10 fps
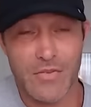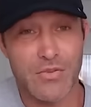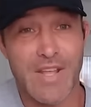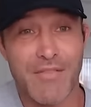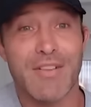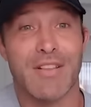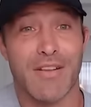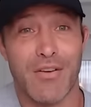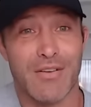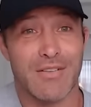You
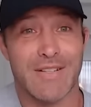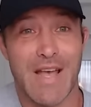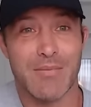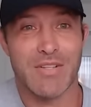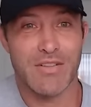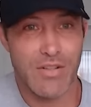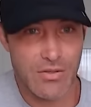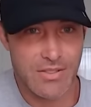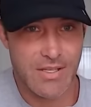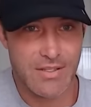definitely aren't adapted to
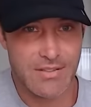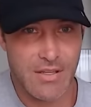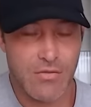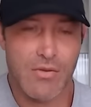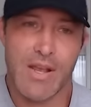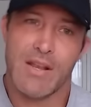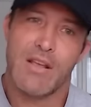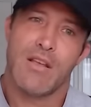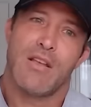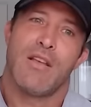those things, right?